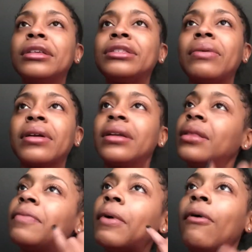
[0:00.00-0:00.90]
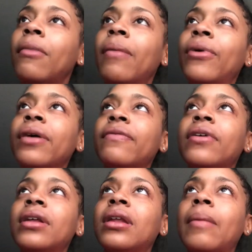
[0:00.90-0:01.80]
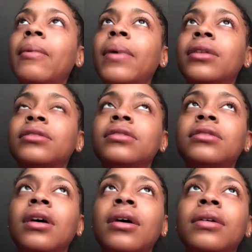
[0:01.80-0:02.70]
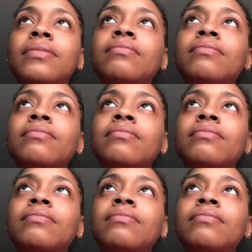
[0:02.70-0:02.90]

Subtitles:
So I get on the phone with my boyfriend, and I'm about to start